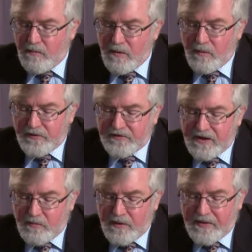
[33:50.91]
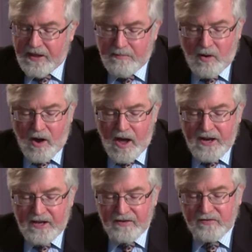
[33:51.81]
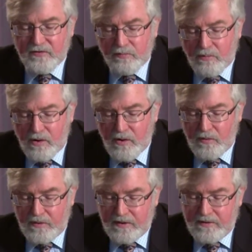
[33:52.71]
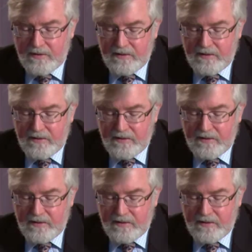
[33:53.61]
We will sit with him on his throne.